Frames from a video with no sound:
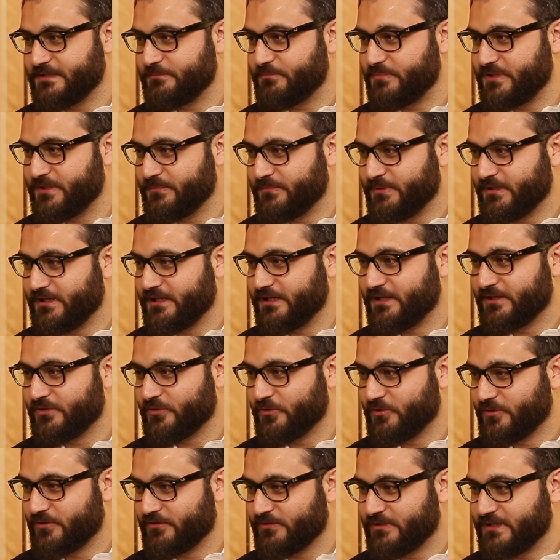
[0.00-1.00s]
People are
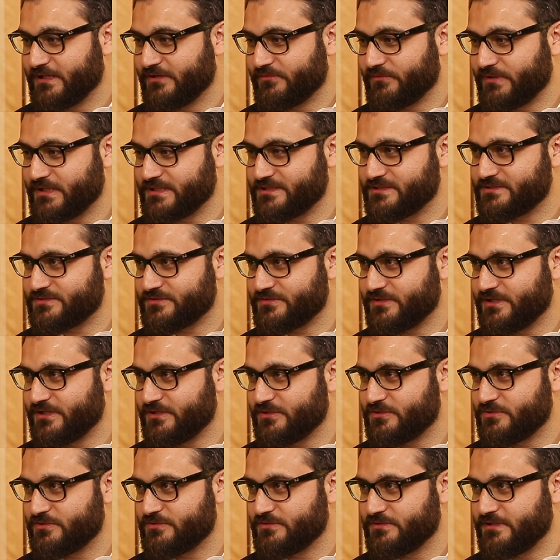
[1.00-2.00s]
already
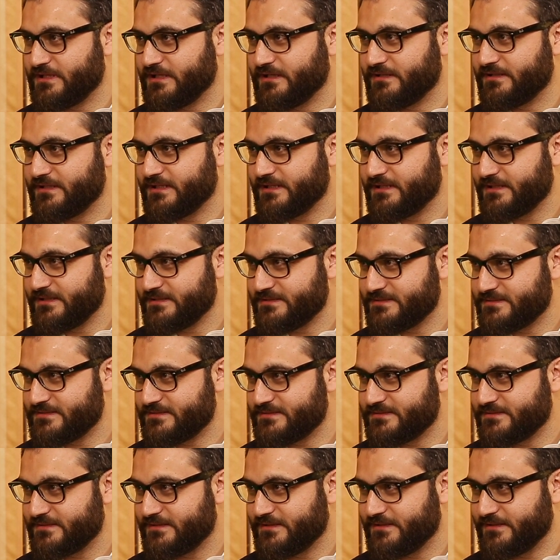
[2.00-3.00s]
registering their
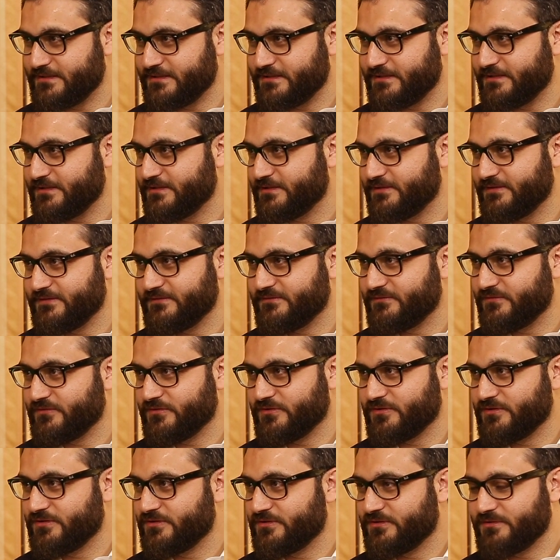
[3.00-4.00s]
tickets
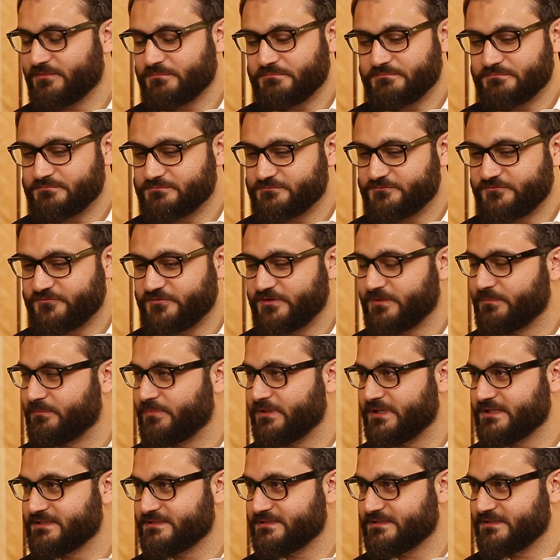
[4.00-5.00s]
for
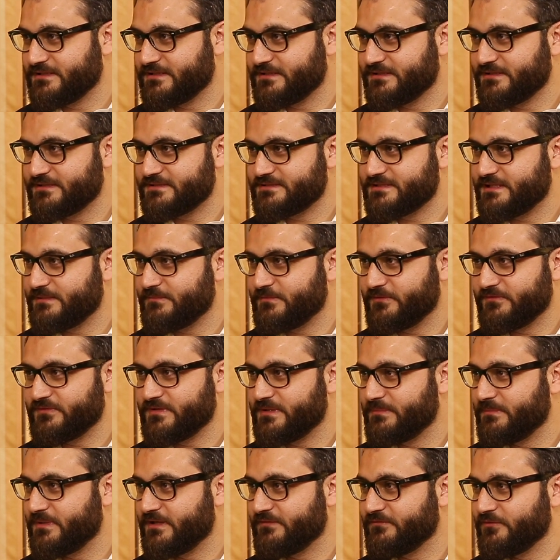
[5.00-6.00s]
president. Some of
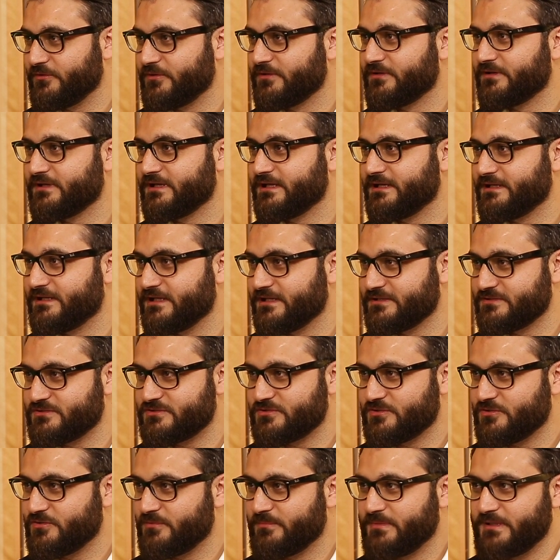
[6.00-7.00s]
them have already done
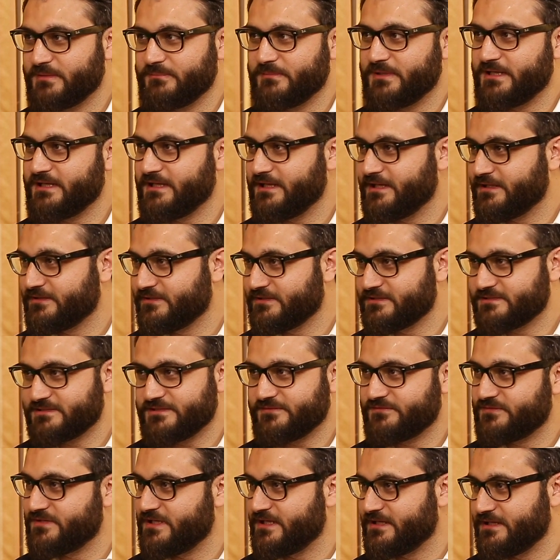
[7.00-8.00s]
so, but many others
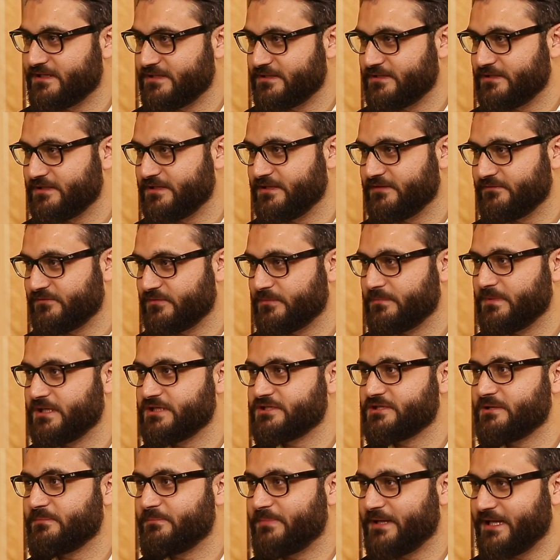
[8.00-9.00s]
have taken the
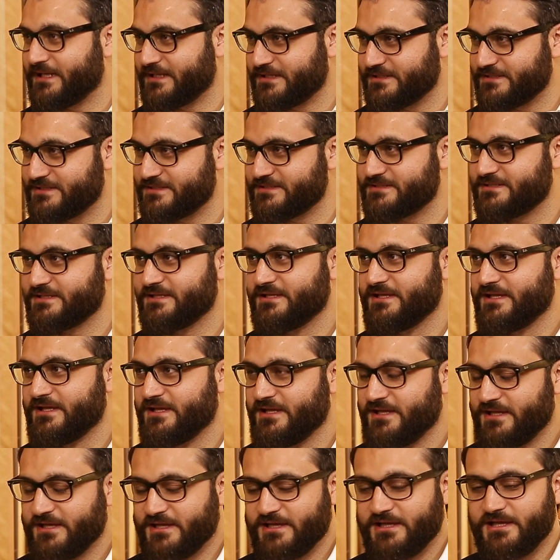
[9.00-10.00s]
information packages
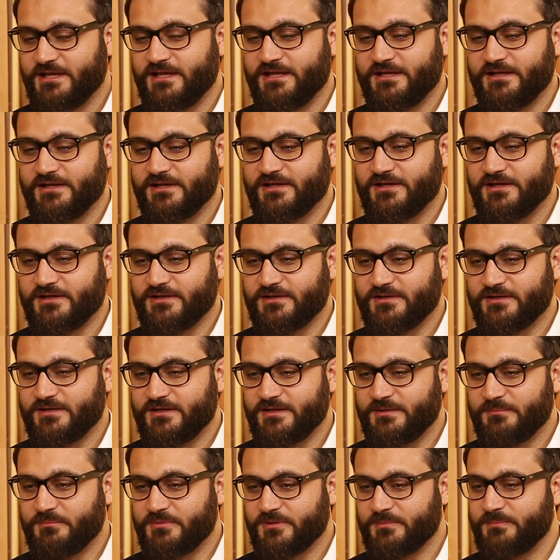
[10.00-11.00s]
and
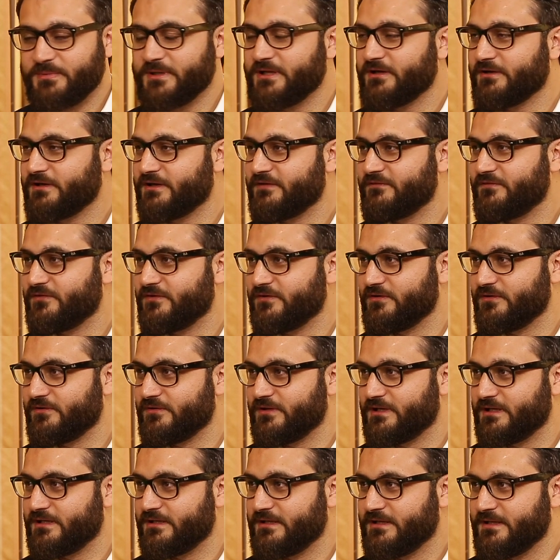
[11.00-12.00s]
are preparing for a
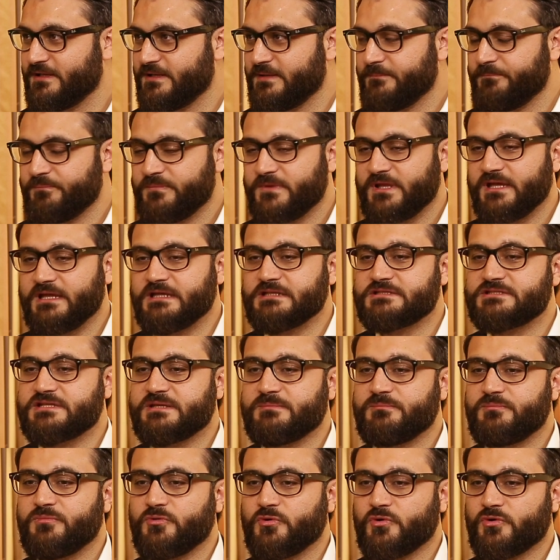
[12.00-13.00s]
run. It's
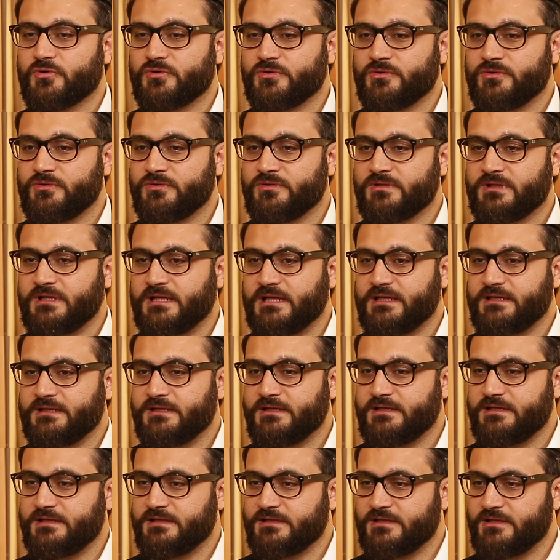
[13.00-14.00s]
important
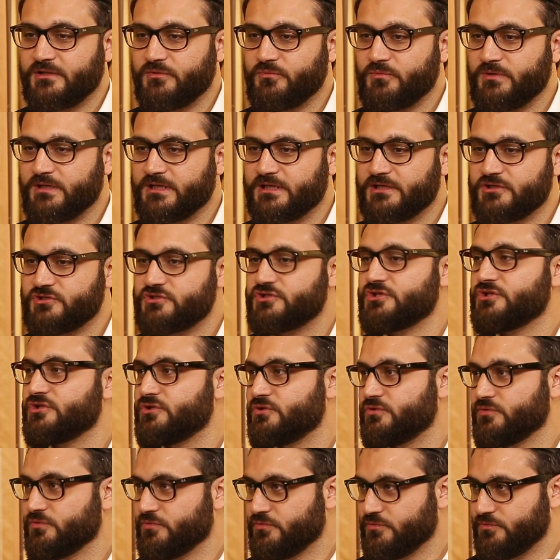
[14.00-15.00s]
that we
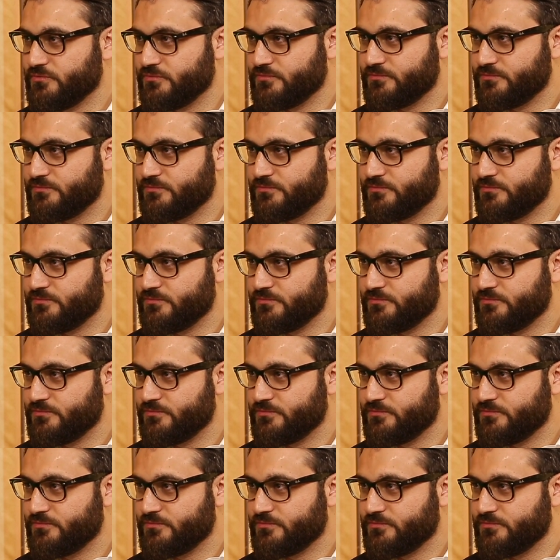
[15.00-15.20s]
continue